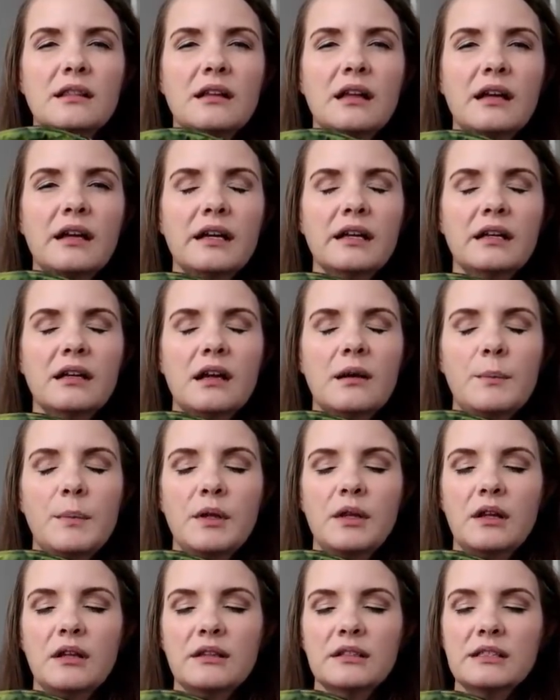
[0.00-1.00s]
line up
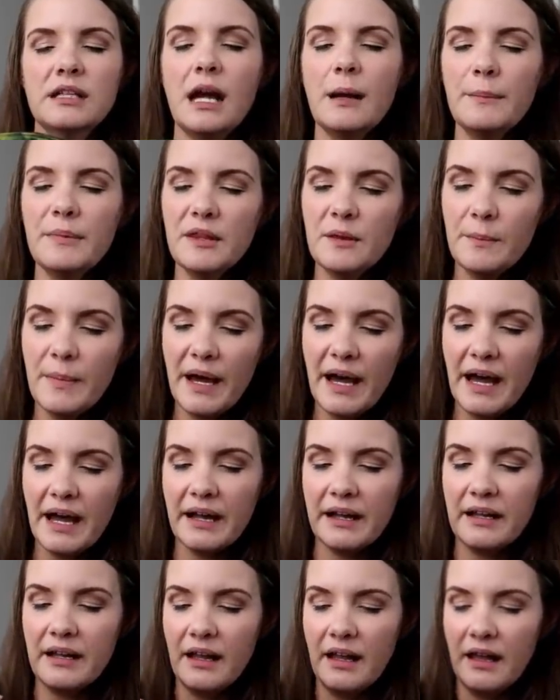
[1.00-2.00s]
along the top of the
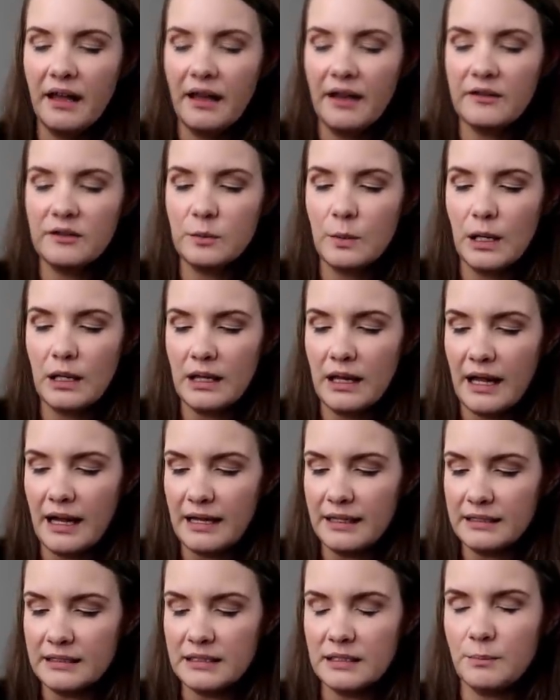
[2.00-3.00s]
bag, as well
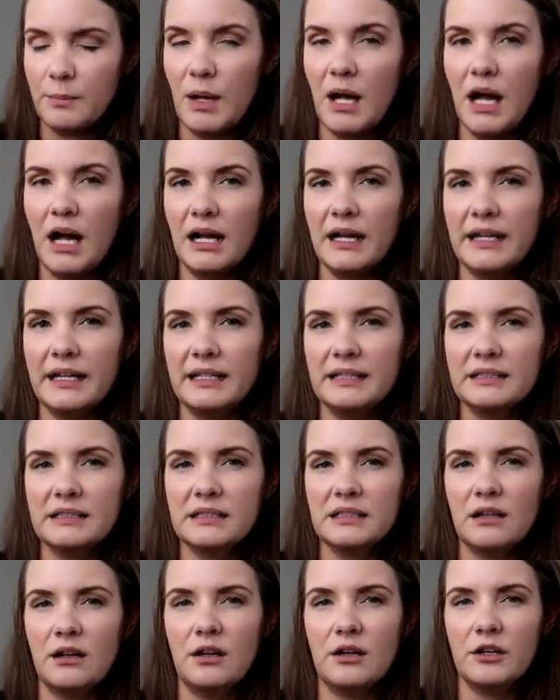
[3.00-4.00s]
as the
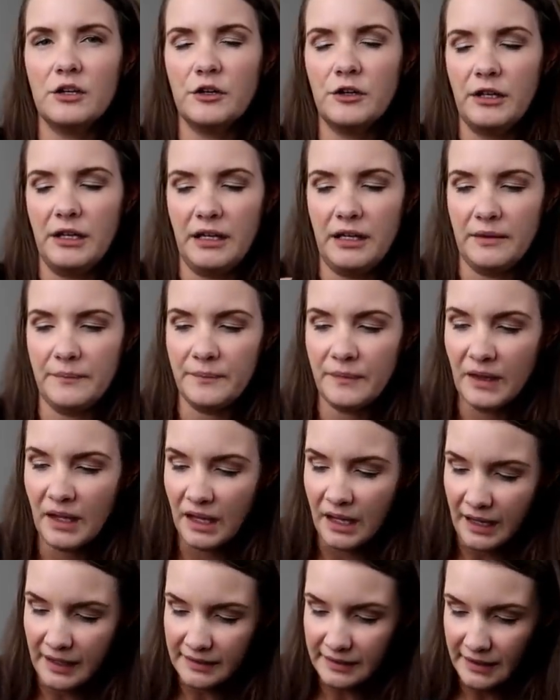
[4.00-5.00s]
pockets are green,
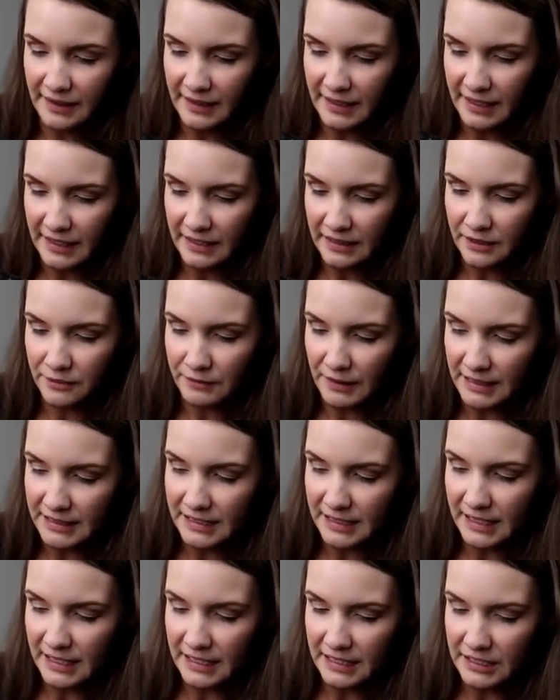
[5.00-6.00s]
and then it, the
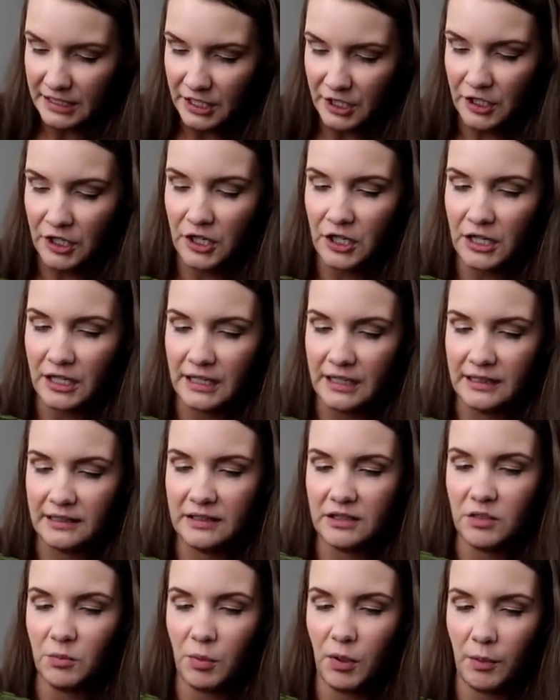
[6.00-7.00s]
rest of the interior
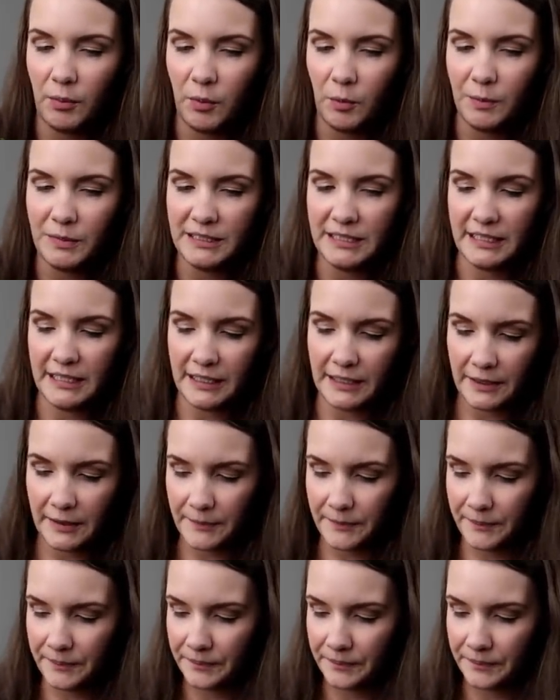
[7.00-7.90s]
is the purple batik.